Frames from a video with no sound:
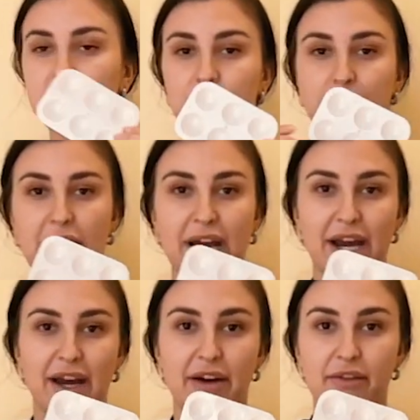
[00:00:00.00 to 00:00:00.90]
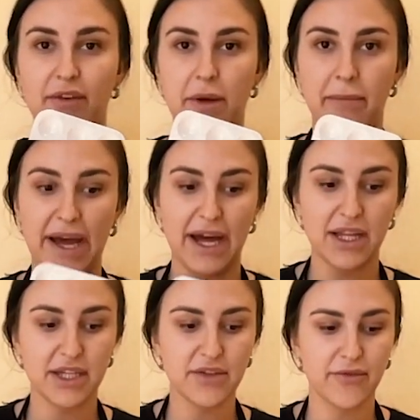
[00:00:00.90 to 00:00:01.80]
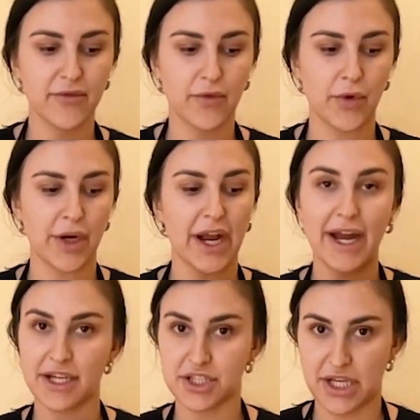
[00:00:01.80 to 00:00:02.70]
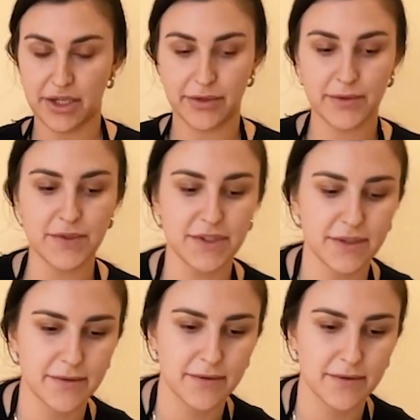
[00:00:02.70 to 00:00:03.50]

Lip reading: You want to have a palette for eyeshadows.